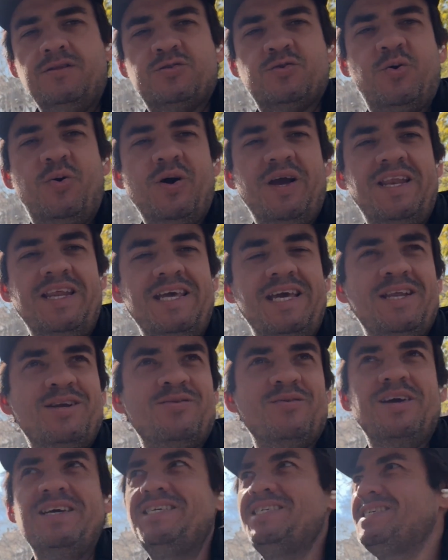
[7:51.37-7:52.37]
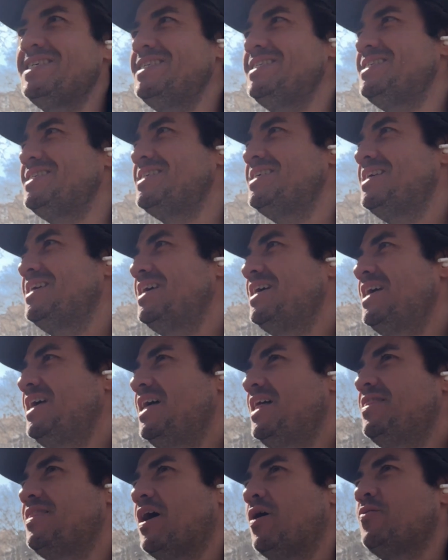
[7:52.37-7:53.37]
20 iterations
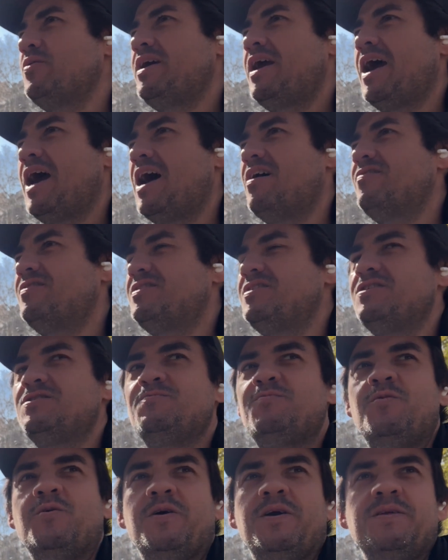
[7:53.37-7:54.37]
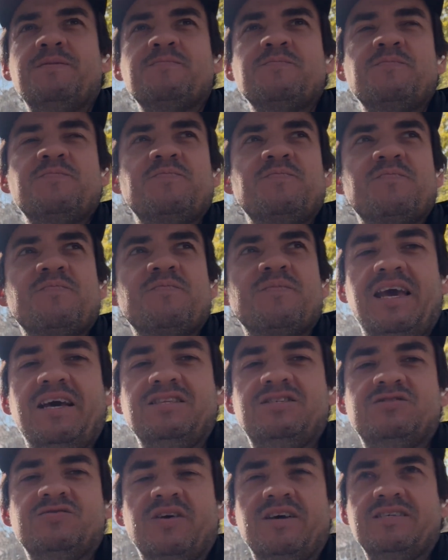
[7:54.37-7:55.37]
that we have at this point.
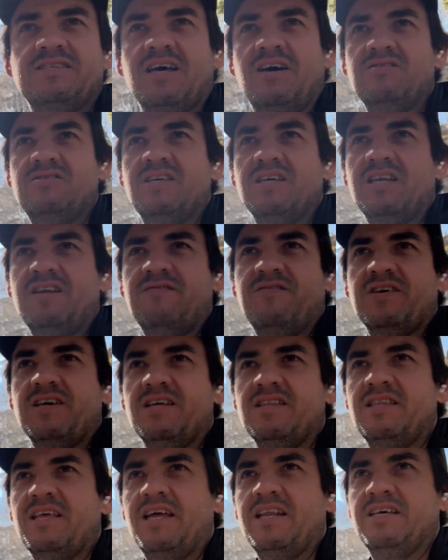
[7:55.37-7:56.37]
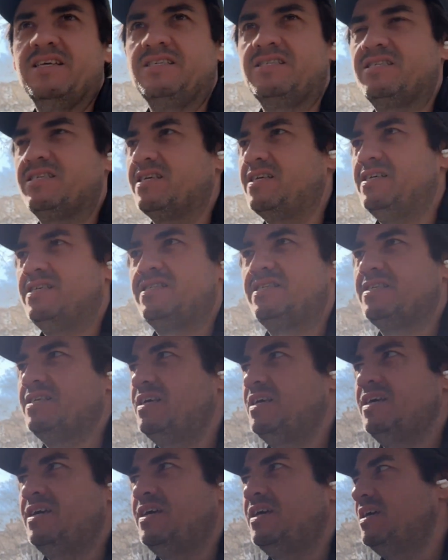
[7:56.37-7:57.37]
Can't stress how significant that is,
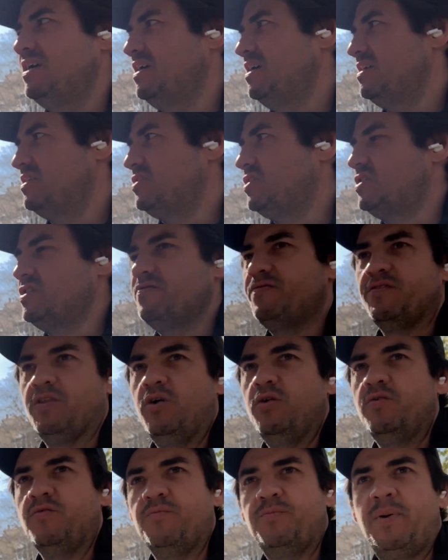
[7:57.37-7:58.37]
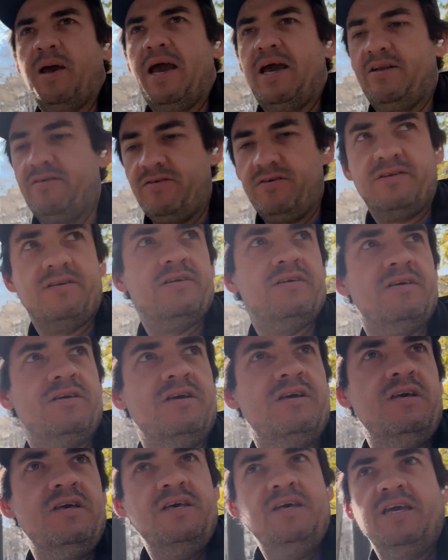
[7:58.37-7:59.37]
because just the flow pattern
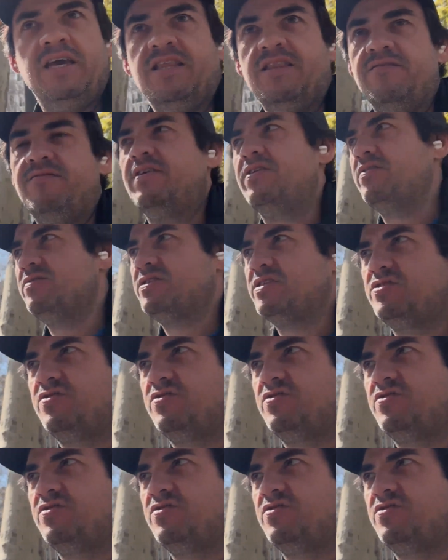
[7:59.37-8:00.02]
in the videos